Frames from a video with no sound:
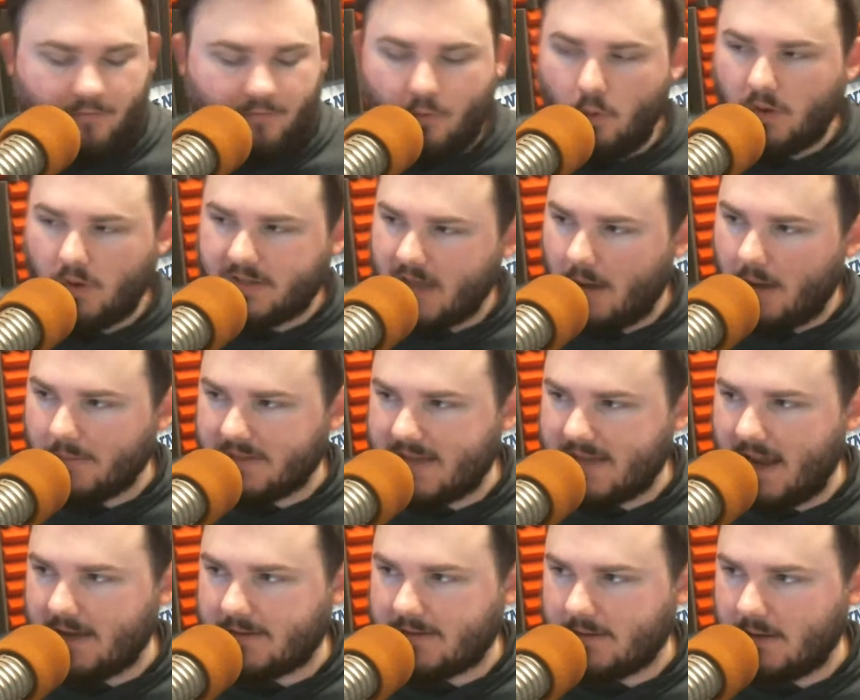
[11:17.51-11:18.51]
for Thomas
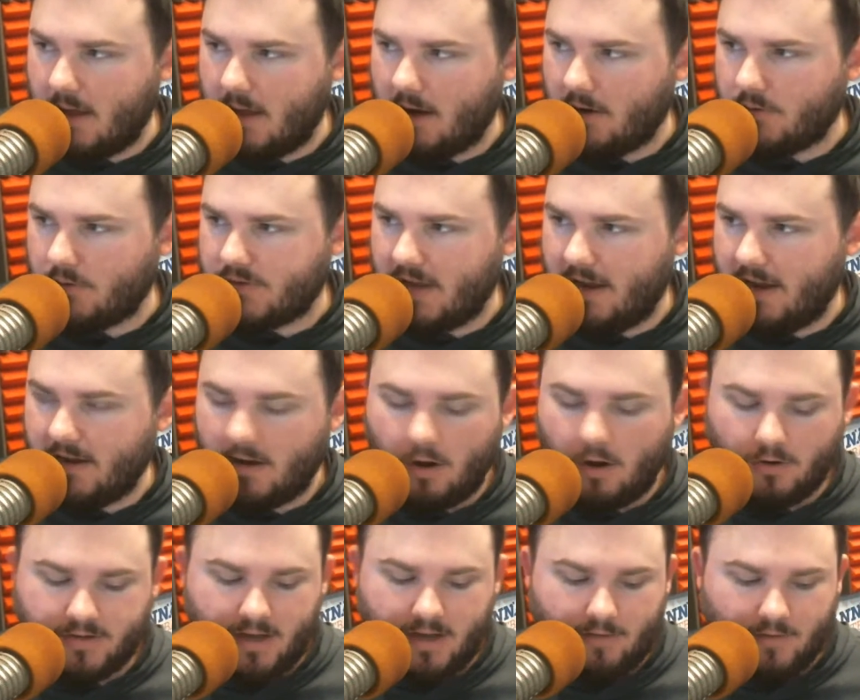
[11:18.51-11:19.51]
Castellanos and
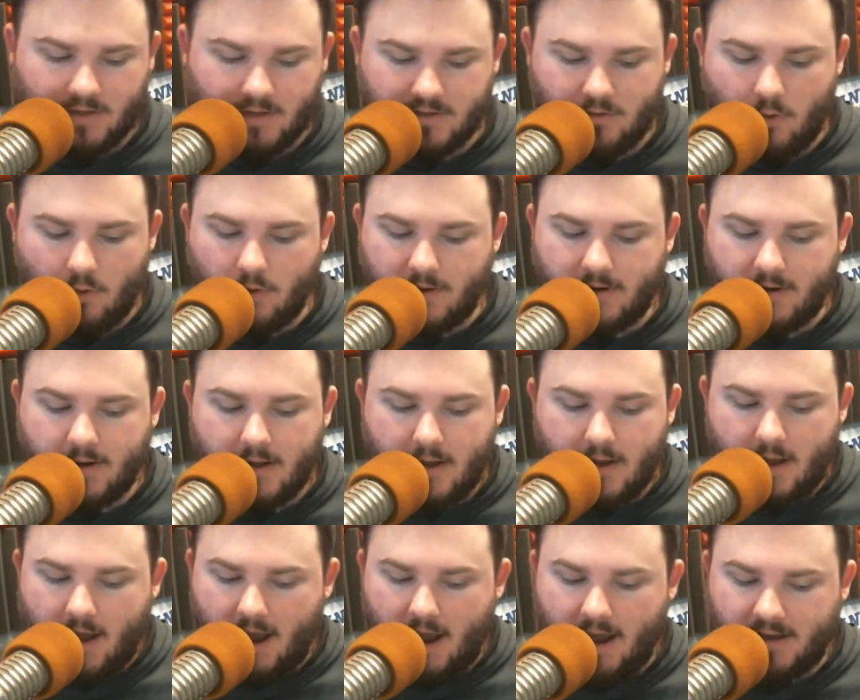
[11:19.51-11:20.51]
Cartavius Norton
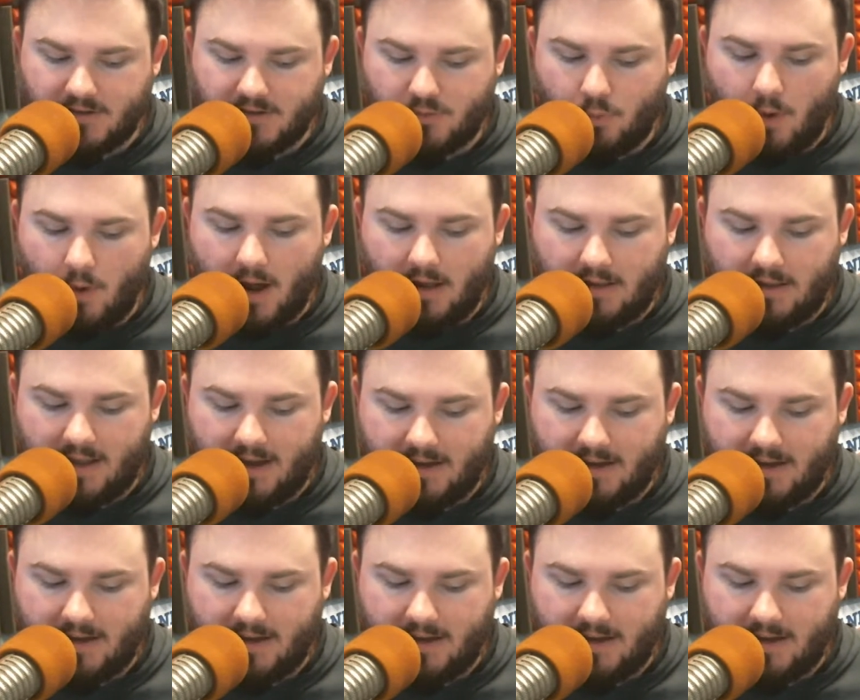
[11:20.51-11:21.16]
as well.